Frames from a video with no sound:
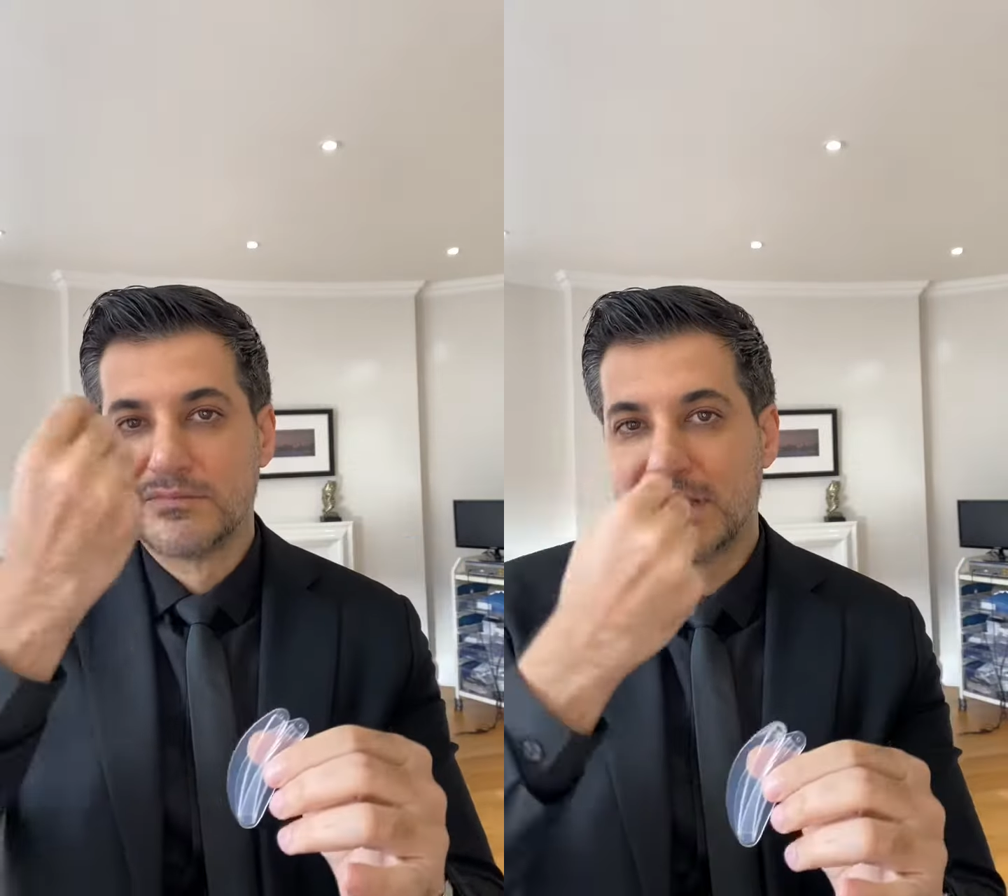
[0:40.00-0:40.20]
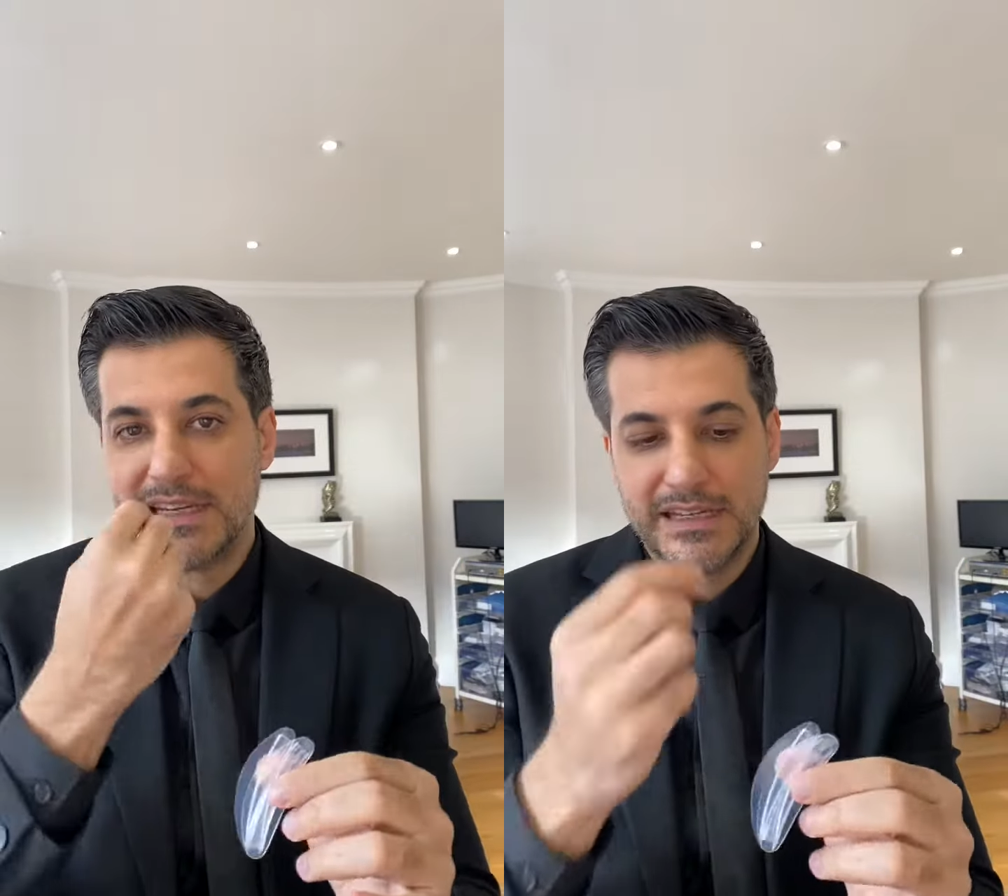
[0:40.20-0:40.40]

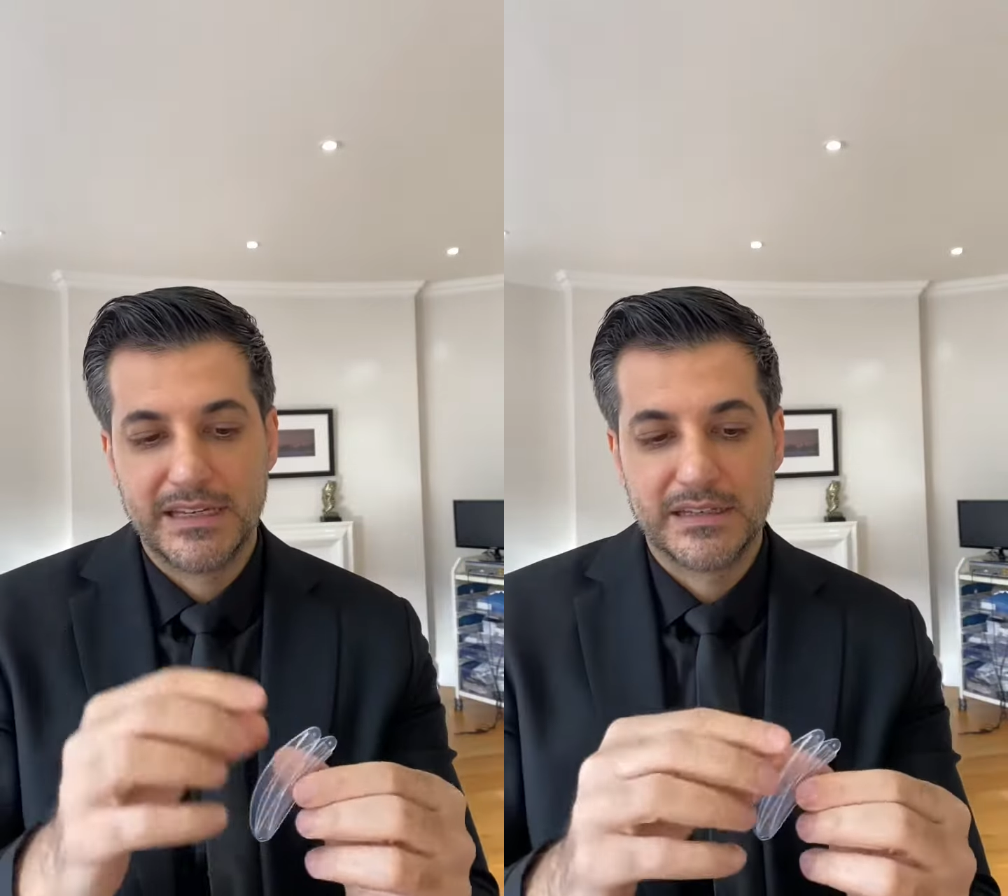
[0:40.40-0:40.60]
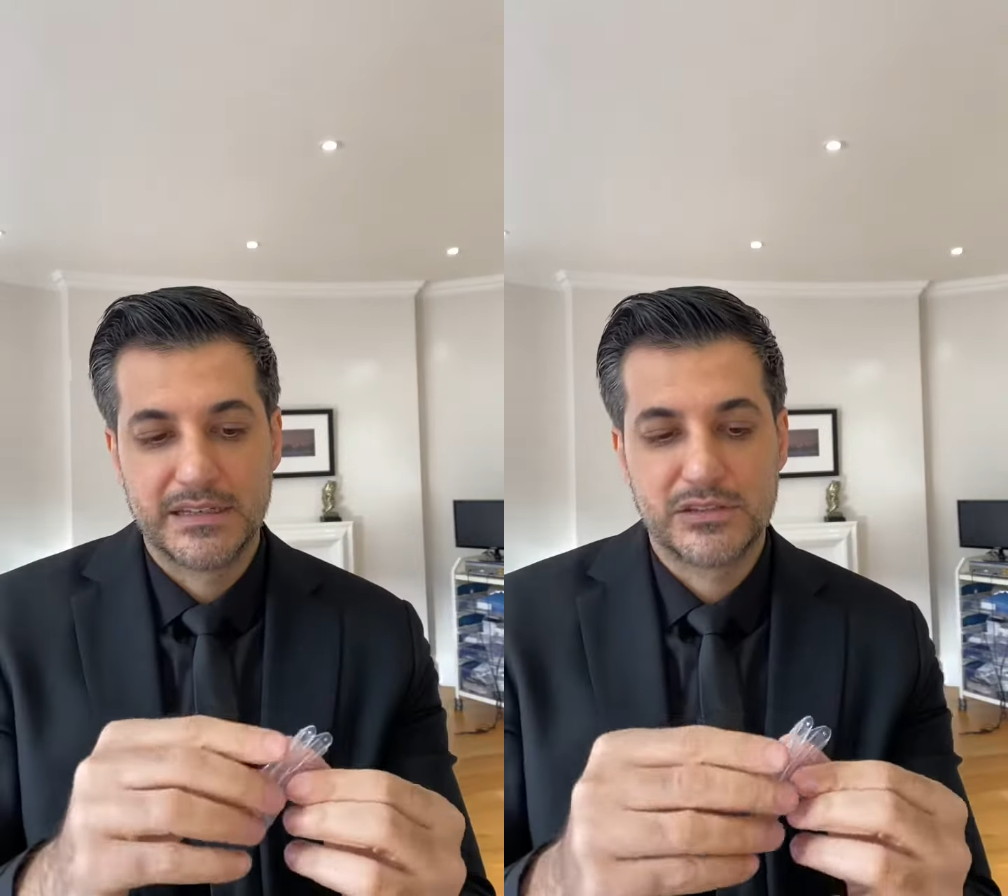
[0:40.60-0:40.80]

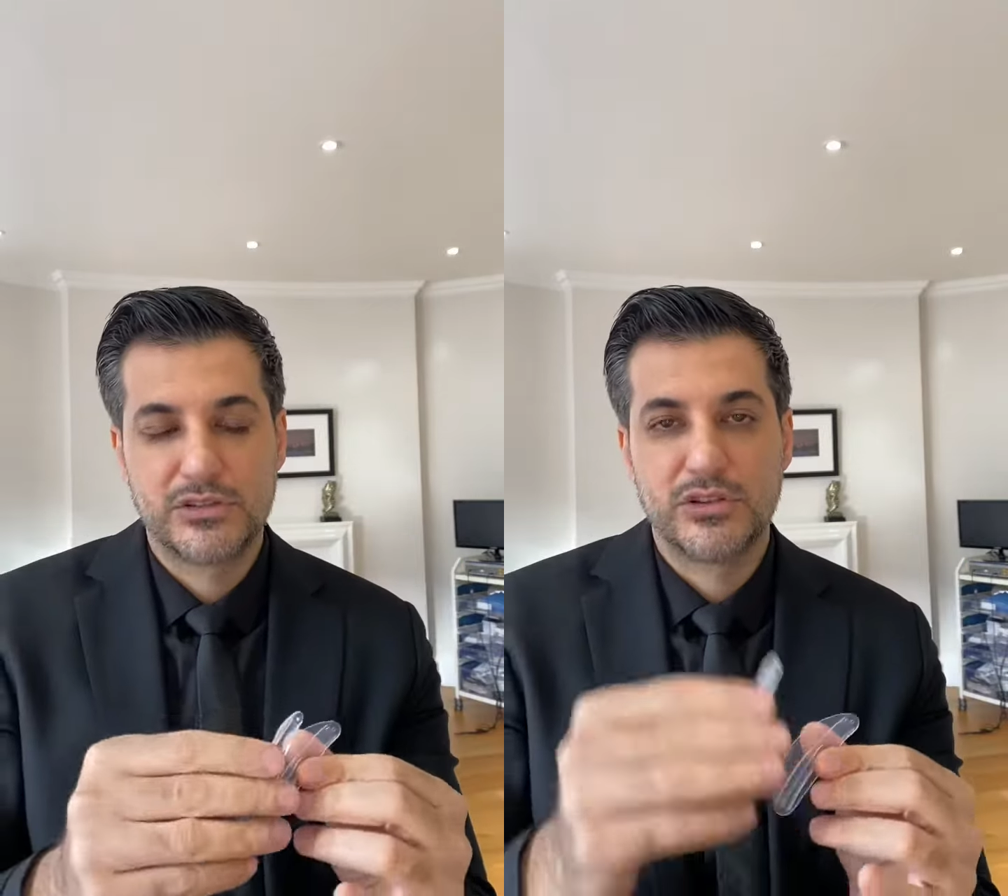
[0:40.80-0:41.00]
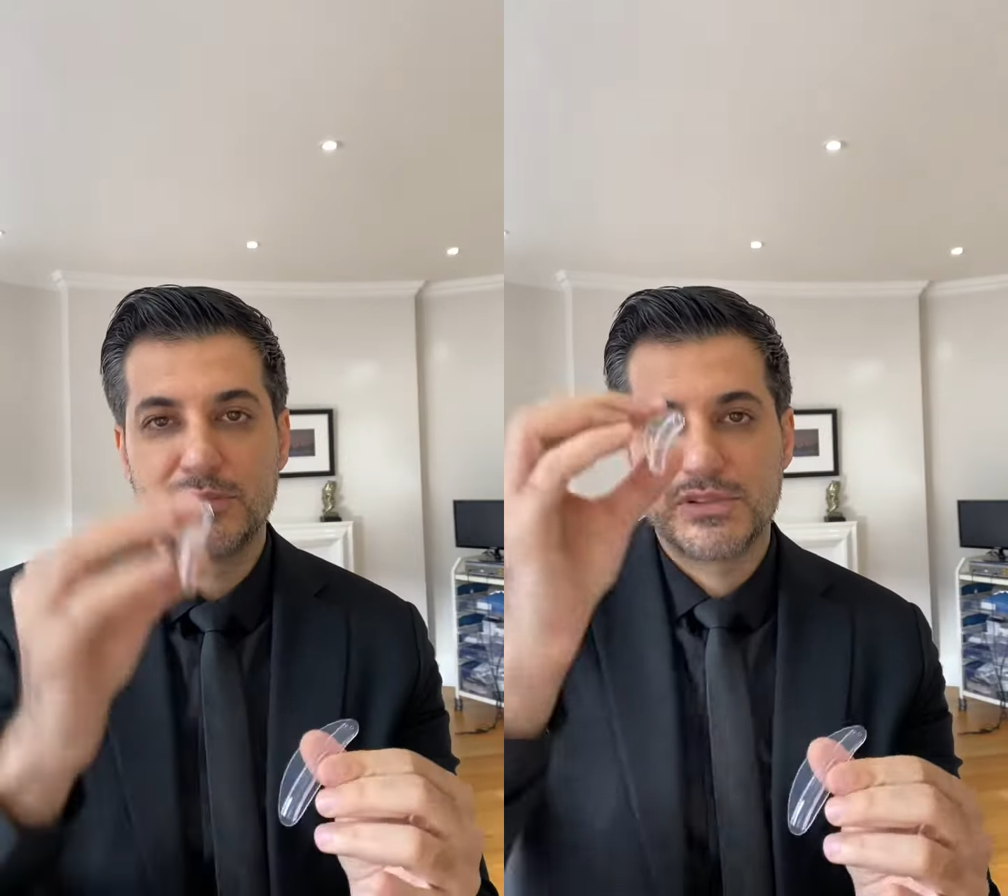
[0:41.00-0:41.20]
cleaning these
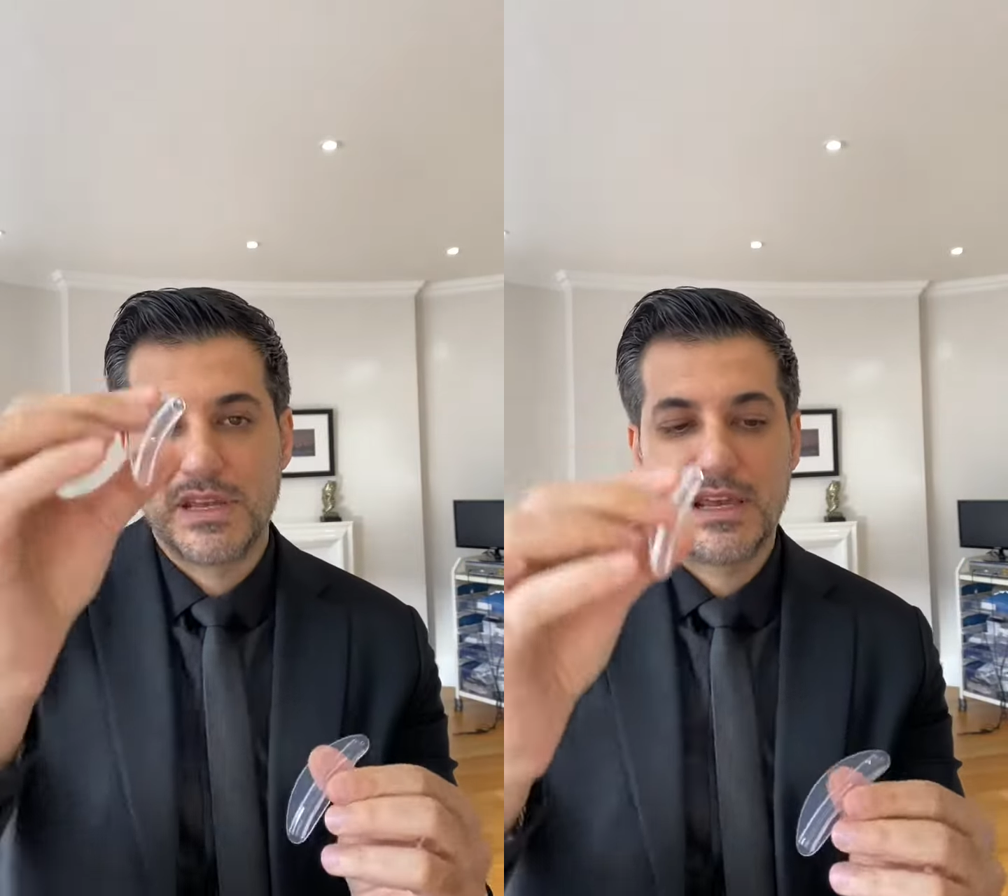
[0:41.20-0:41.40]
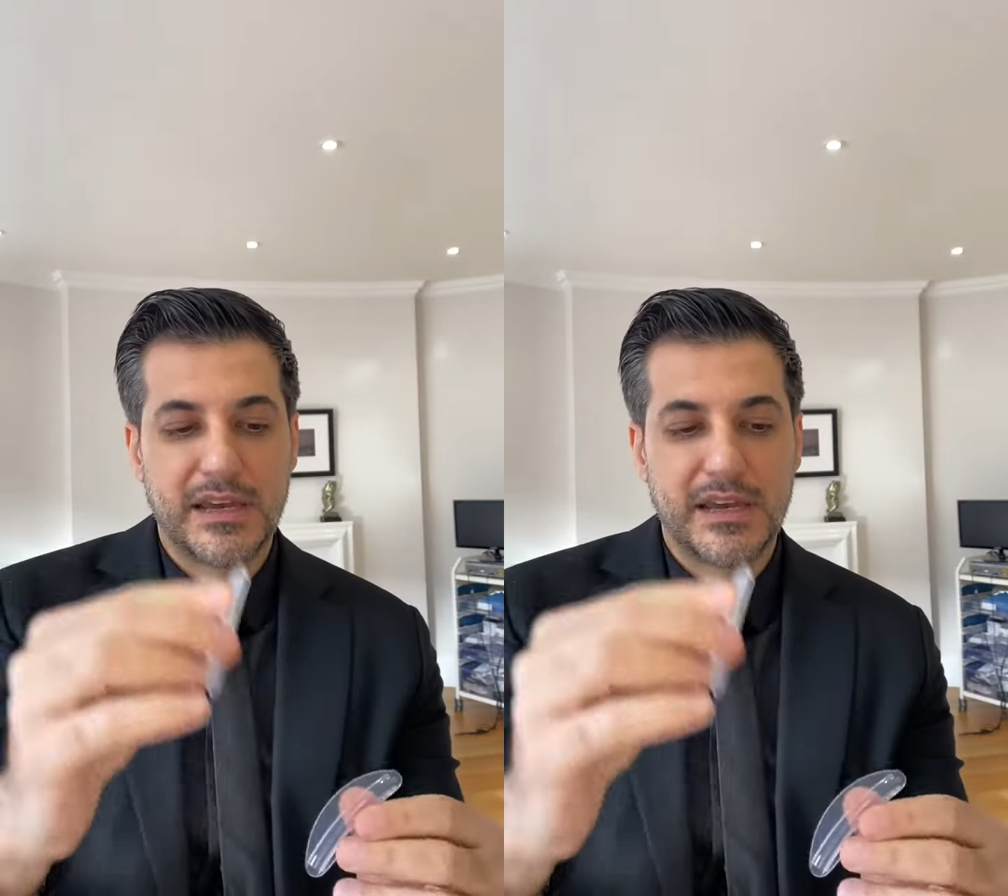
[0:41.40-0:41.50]
tubes